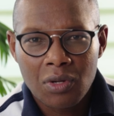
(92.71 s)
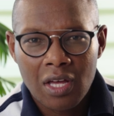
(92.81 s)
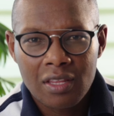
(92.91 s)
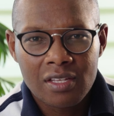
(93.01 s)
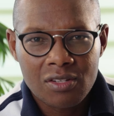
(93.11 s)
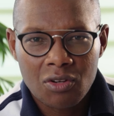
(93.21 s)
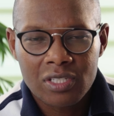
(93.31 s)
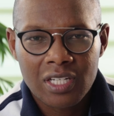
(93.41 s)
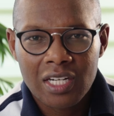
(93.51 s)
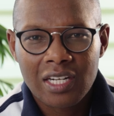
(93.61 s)
And these
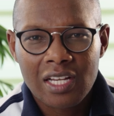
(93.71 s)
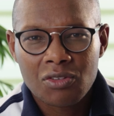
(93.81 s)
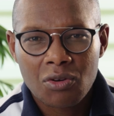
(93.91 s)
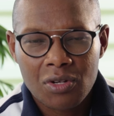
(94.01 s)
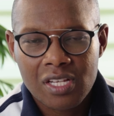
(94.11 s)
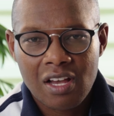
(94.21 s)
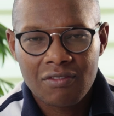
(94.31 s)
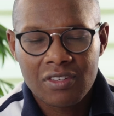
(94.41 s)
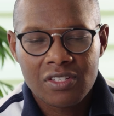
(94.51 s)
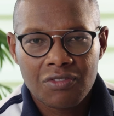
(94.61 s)
contractors always have
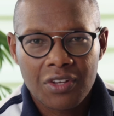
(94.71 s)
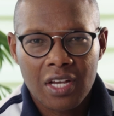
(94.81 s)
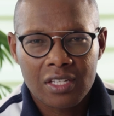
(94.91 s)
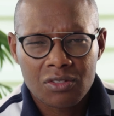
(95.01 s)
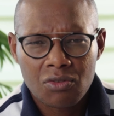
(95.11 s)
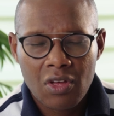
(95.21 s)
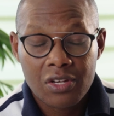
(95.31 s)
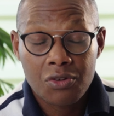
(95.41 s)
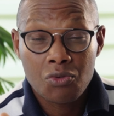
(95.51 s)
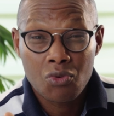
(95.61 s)
these figures so
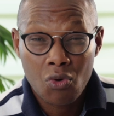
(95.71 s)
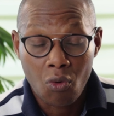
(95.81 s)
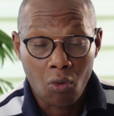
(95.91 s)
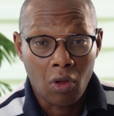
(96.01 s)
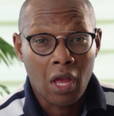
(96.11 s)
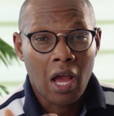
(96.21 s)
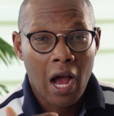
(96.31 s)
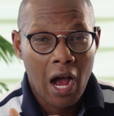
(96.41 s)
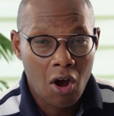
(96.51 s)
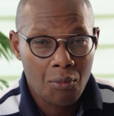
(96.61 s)
that you know
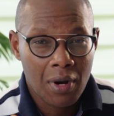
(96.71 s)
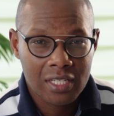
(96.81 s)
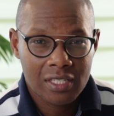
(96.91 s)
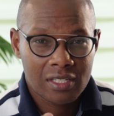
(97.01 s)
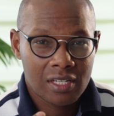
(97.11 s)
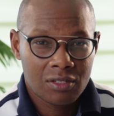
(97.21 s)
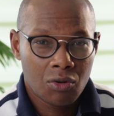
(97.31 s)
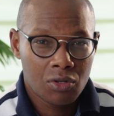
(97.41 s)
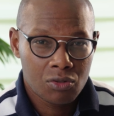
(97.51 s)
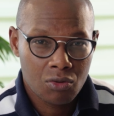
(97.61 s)
how much is it
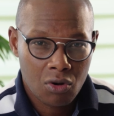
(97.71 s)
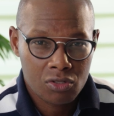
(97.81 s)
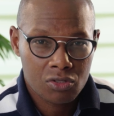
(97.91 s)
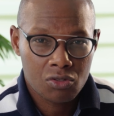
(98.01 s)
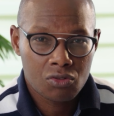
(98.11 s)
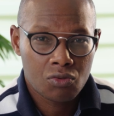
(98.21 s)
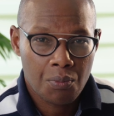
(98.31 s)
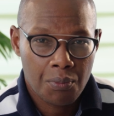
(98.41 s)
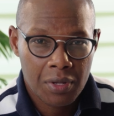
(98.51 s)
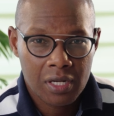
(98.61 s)
going to cost you to
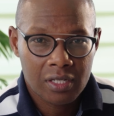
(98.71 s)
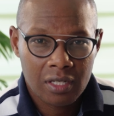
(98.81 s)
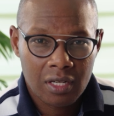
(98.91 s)
build